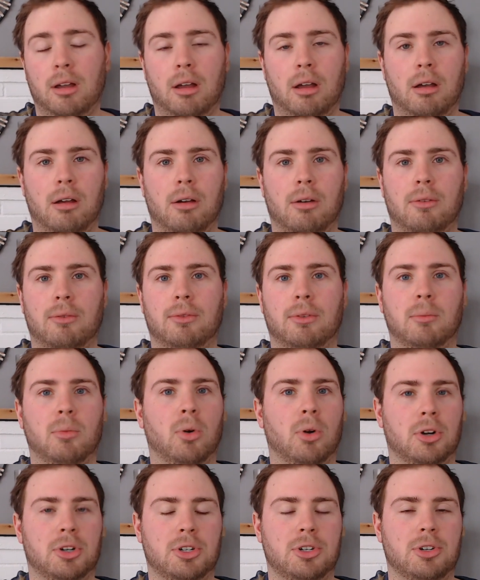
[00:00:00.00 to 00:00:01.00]
of the
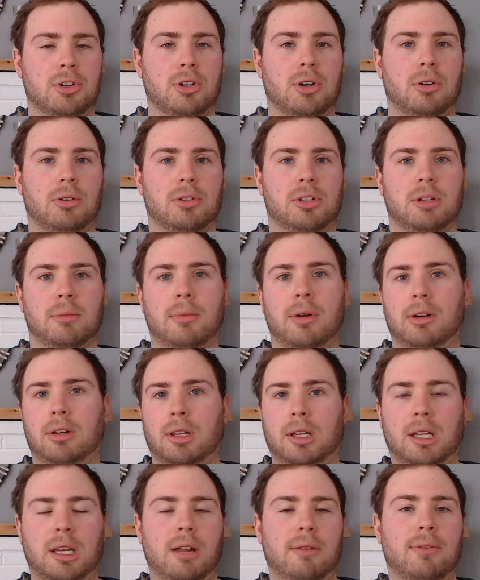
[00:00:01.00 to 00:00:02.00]
mortgage insurance compared to
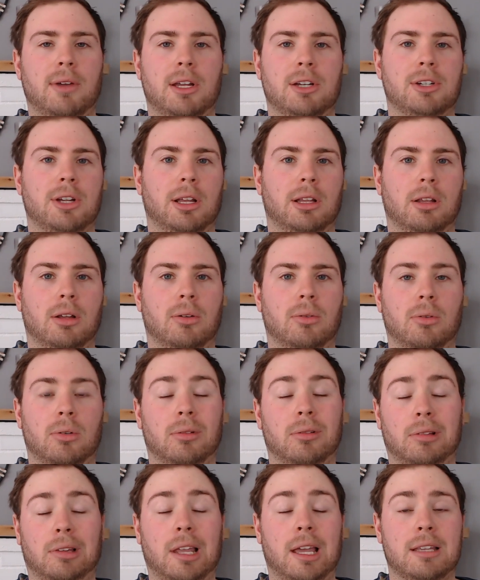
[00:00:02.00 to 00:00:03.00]
like an FHA loan,
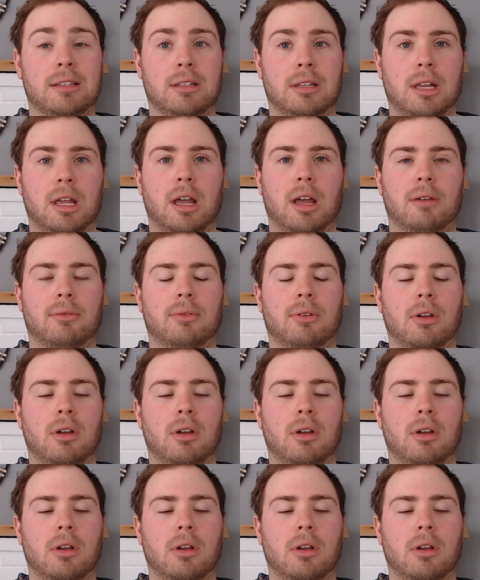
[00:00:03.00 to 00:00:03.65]
or less than half.